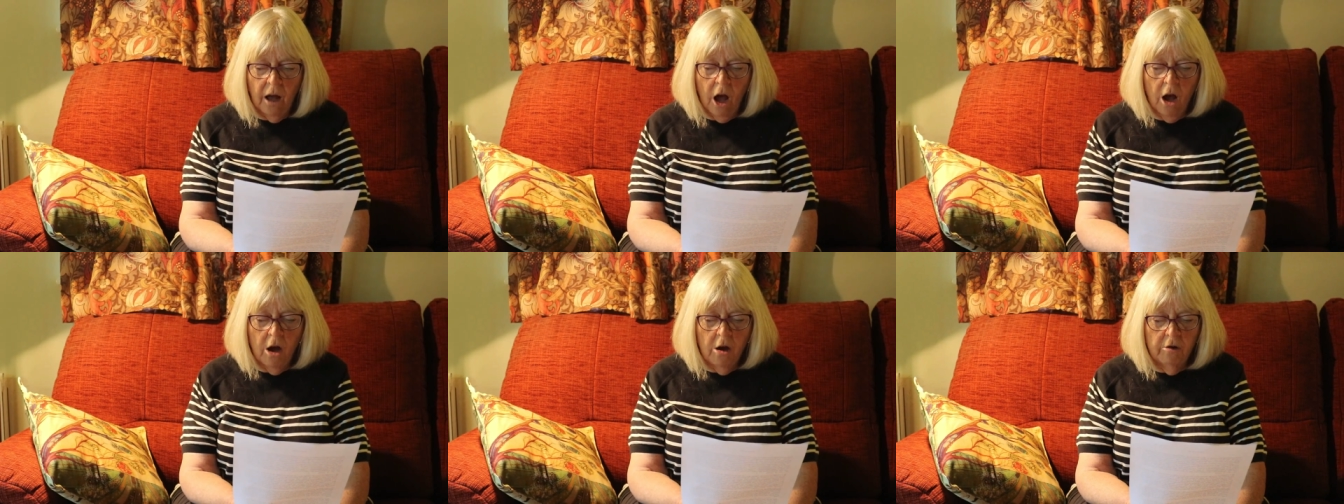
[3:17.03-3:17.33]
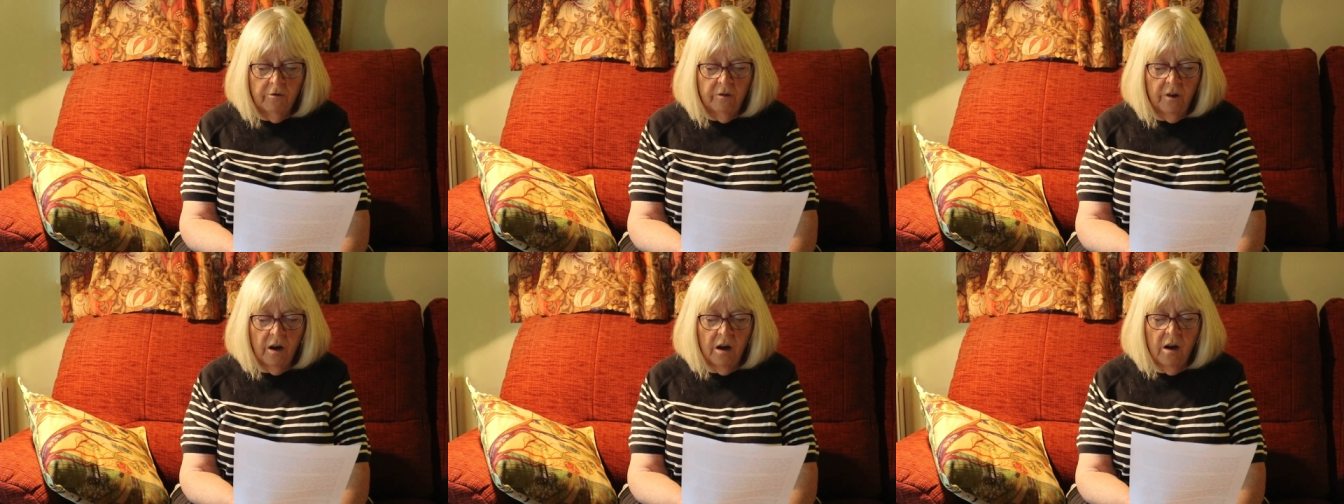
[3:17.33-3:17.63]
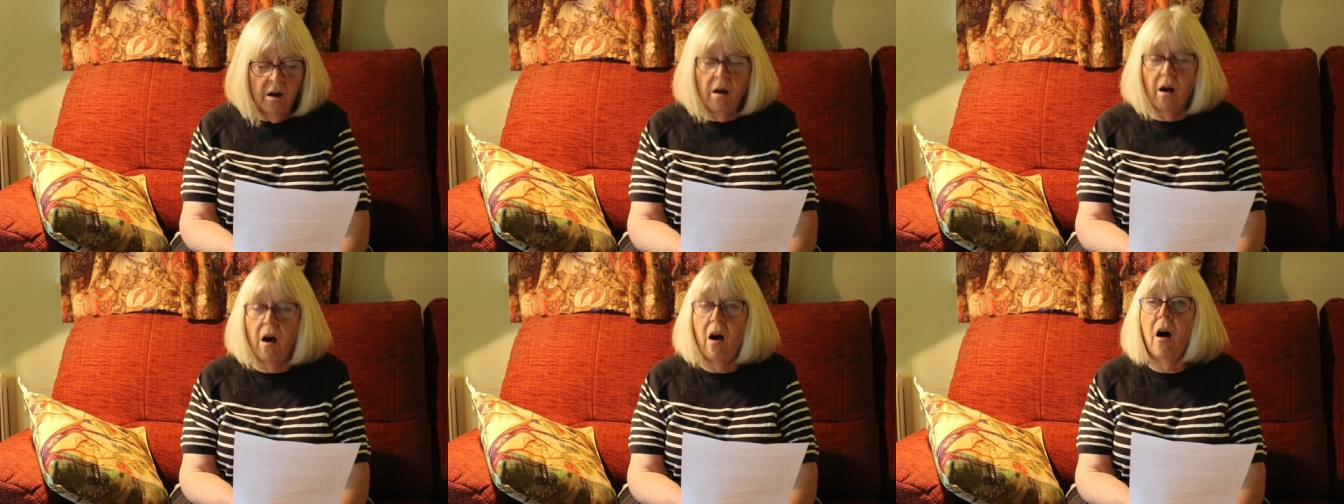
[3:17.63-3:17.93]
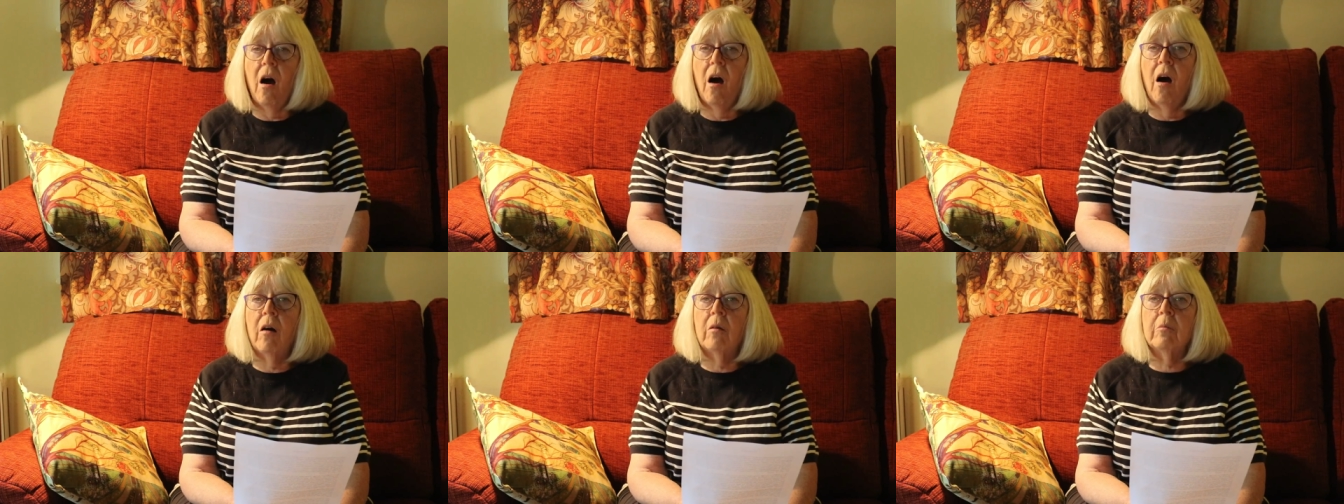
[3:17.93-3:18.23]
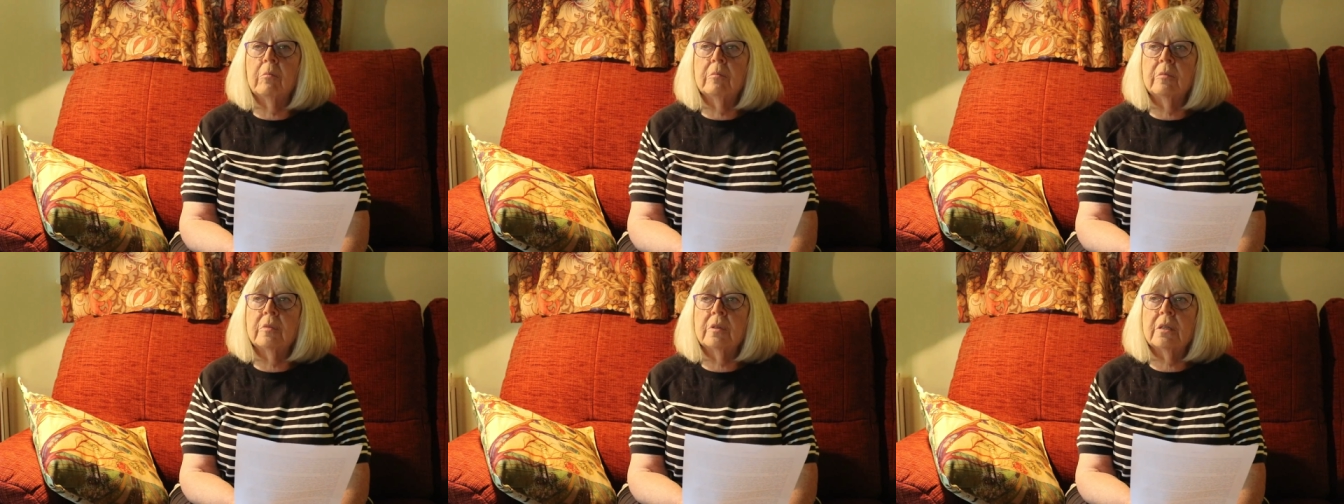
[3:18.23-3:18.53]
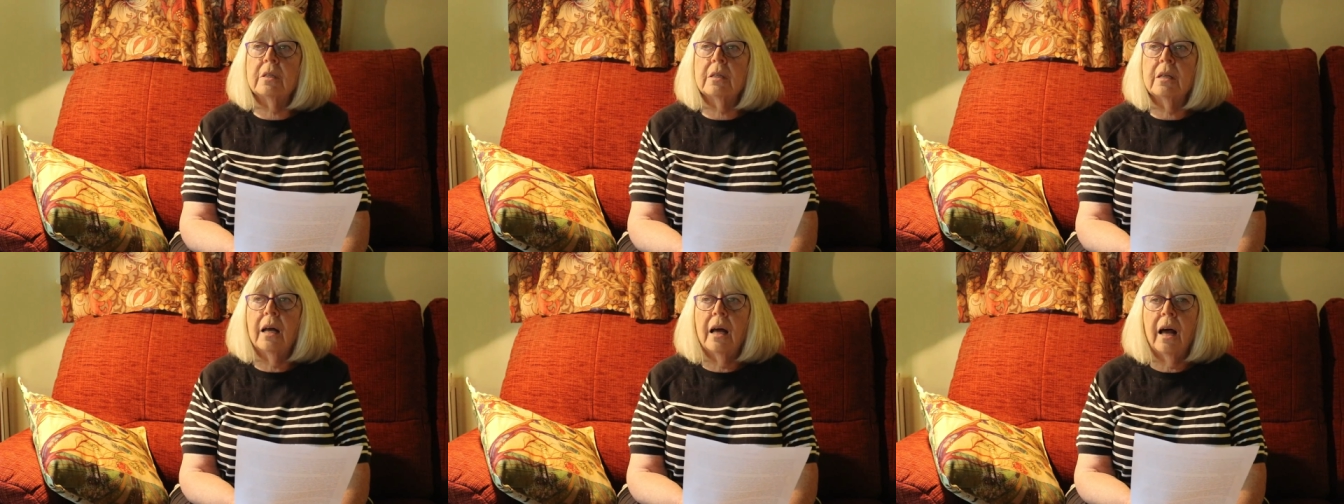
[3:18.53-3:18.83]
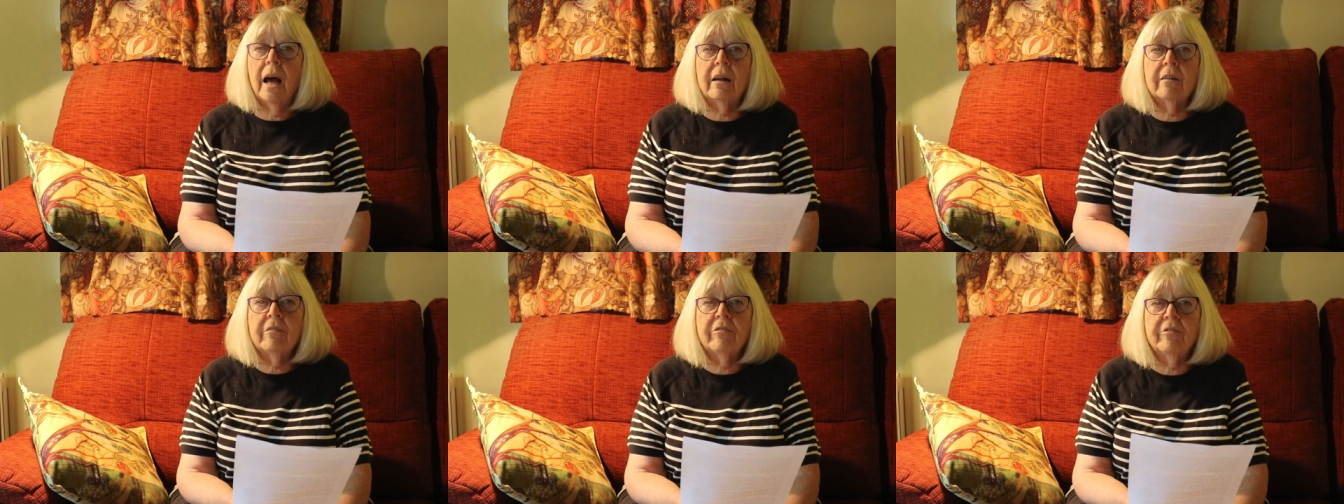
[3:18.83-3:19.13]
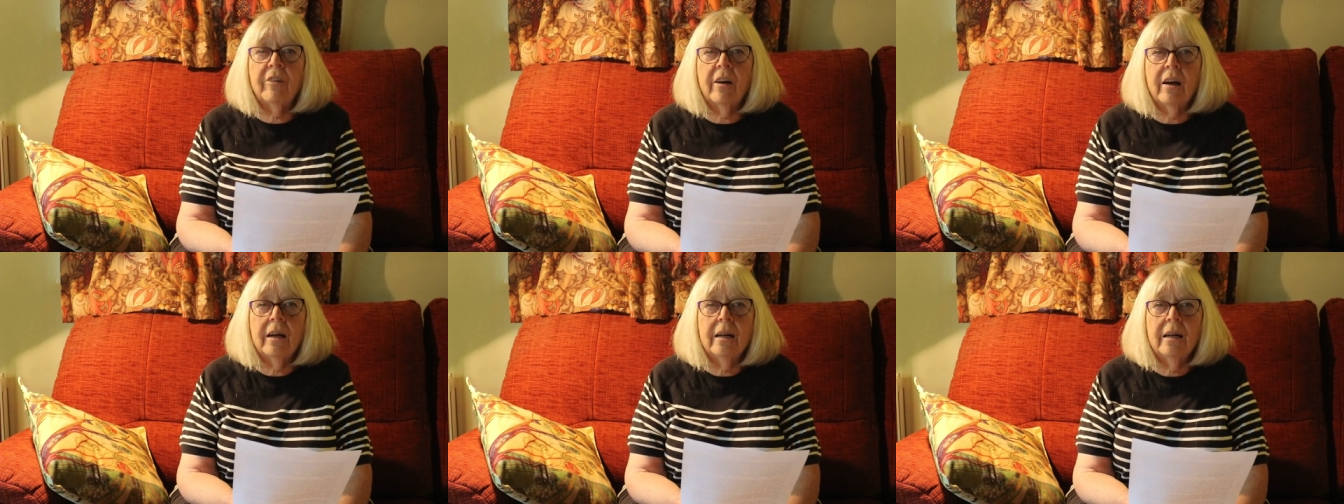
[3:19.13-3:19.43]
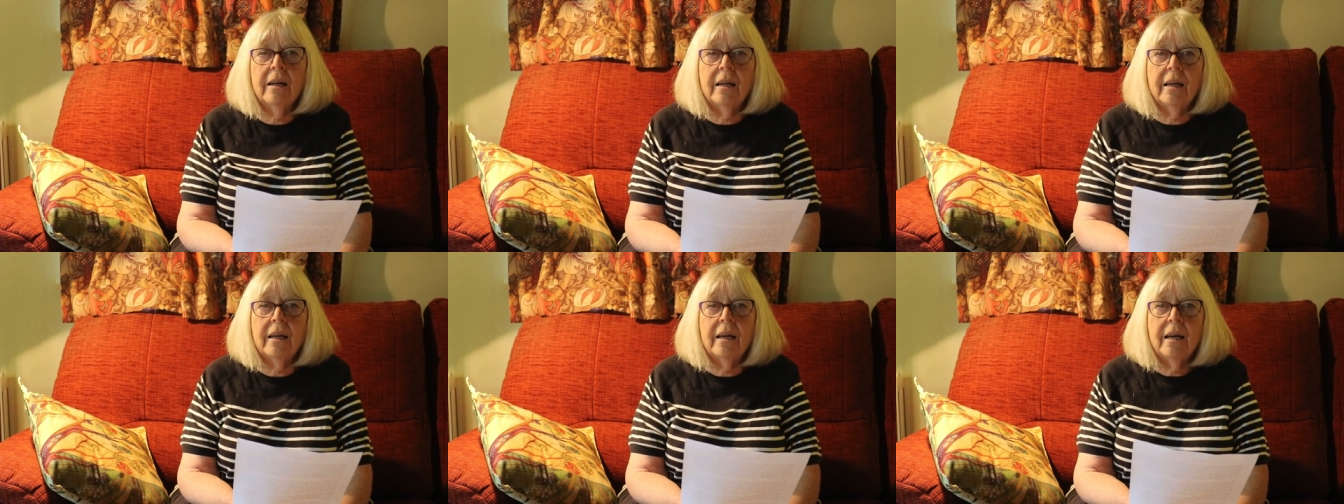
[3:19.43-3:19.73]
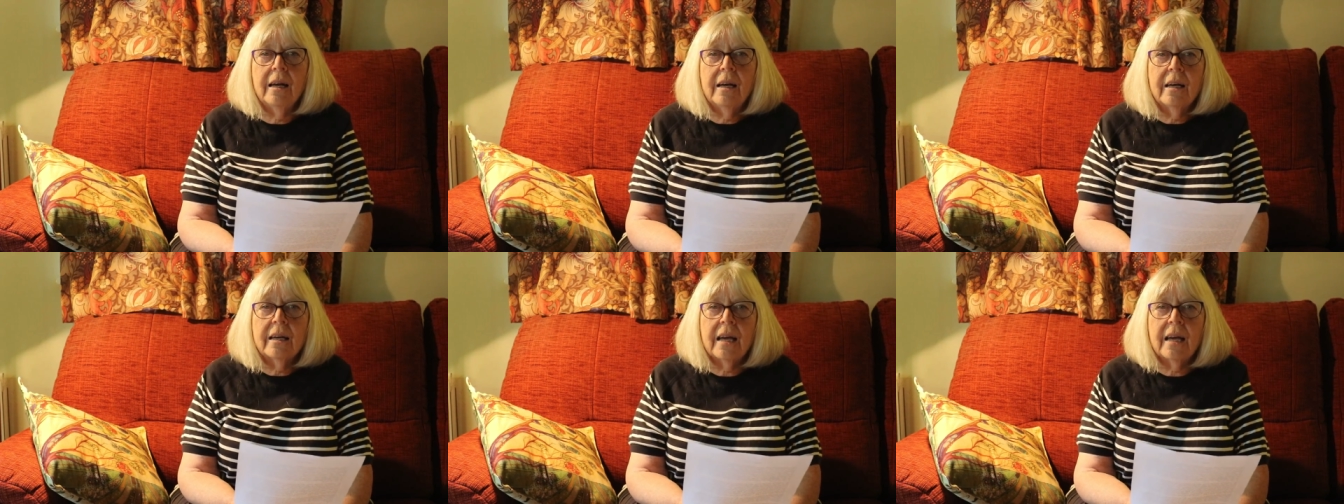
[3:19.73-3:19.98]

over her arms and finally